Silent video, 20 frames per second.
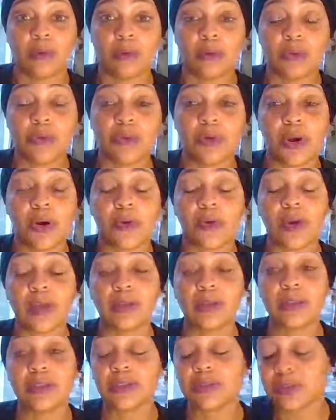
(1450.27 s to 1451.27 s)
You know,
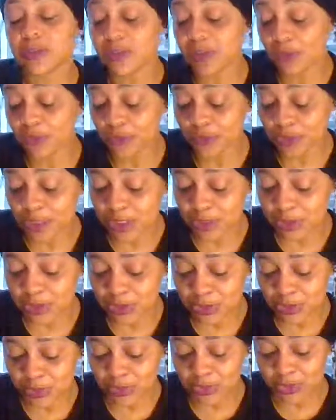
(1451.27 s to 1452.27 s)
and these are the different things
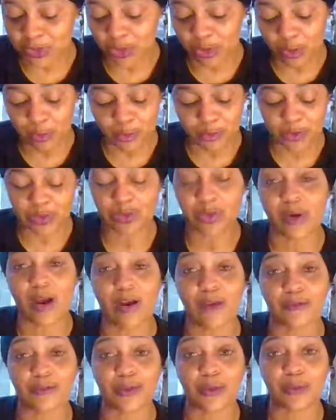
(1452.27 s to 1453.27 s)
that's gonna show up and show
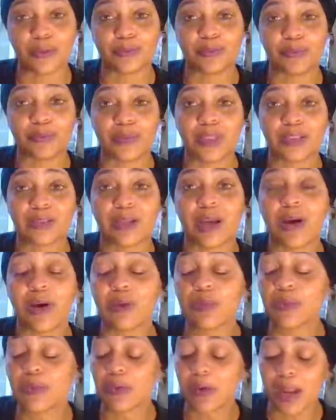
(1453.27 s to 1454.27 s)
out for you. So I
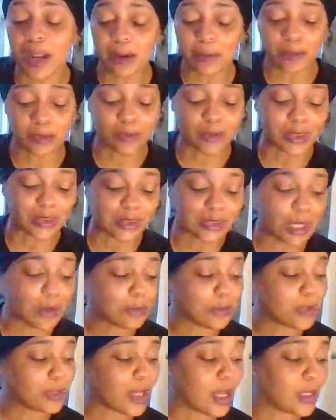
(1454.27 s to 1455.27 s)
hope you were able to resonate
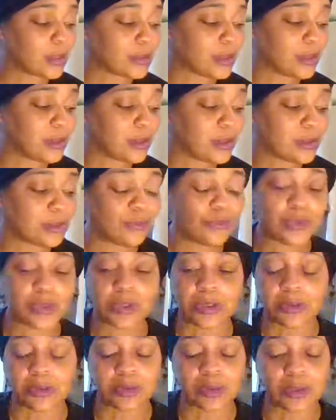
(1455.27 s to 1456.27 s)
with the content of this
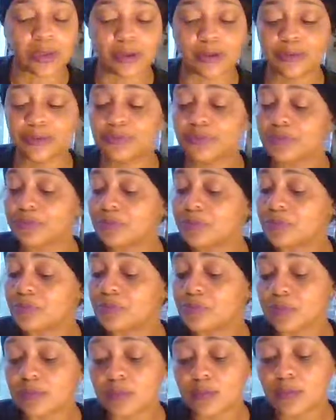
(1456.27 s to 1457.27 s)
video, y'all
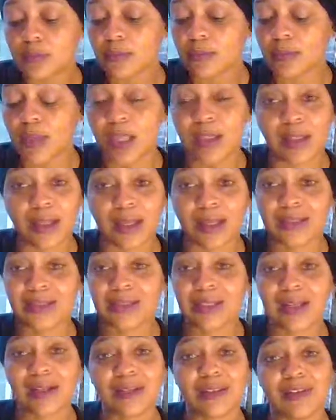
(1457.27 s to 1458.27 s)
like I
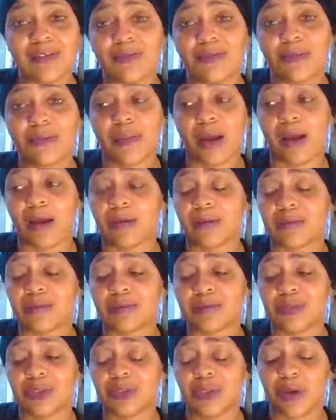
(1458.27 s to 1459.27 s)
said, I leave my
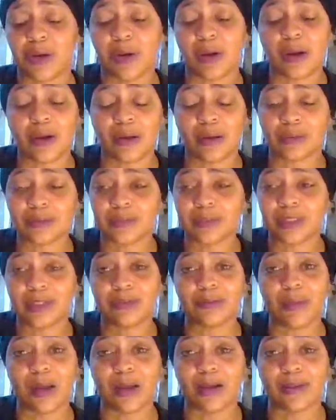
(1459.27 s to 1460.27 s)
you know um,
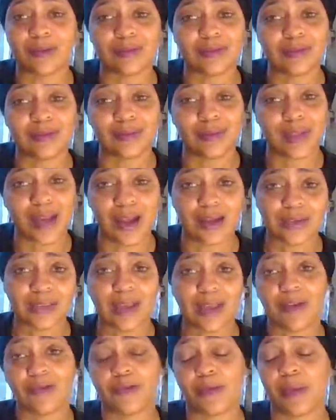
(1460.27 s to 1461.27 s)
leave my
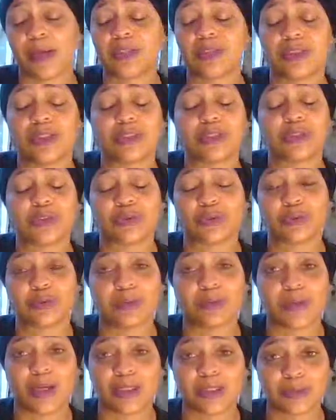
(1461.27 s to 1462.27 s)
contact information in the
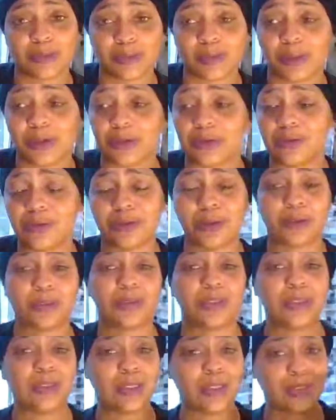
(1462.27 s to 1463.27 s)
description box below. You know,
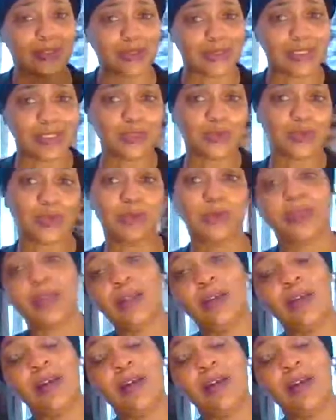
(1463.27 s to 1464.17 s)
please get in touch with me.